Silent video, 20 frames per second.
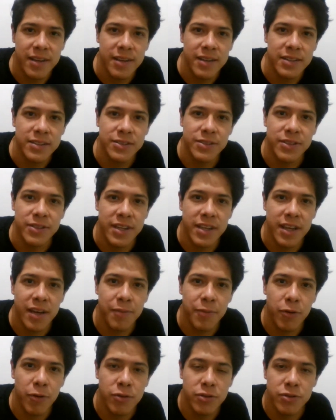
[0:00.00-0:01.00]
Today I'm
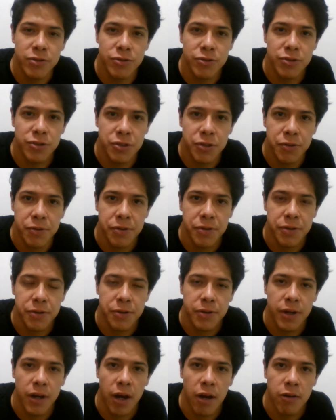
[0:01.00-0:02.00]
going to show you
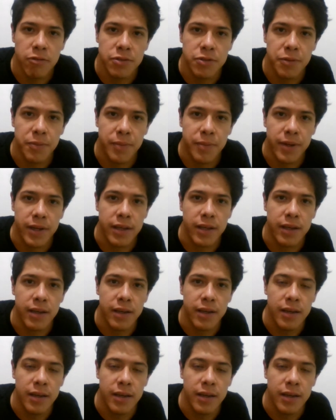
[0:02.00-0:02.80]
how to make